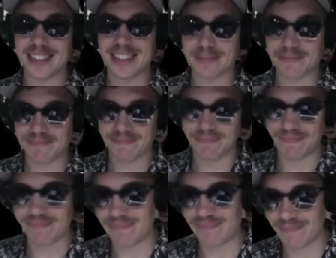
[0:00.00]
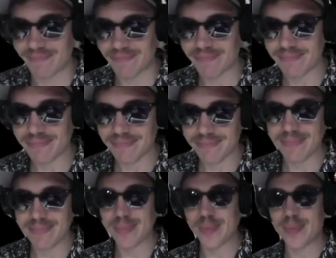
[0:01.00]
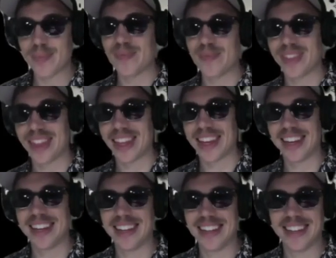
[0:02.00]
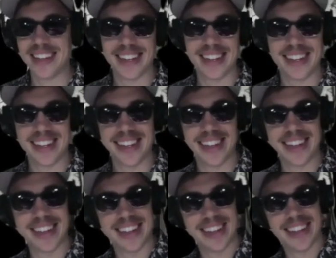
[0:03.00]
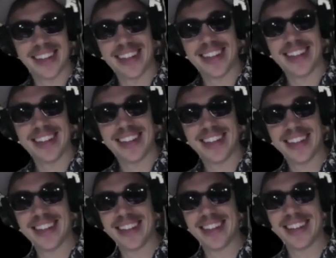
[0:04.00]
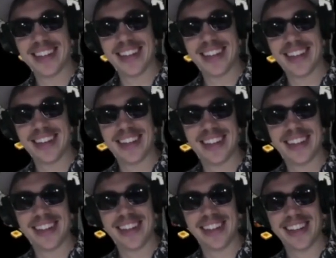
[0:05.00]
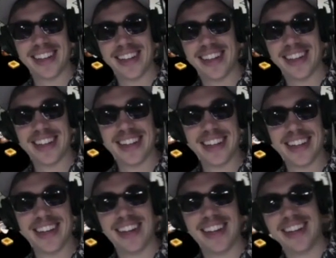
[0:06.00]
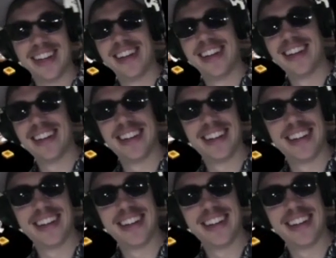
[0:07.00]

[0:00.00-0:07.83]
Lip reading: (silent)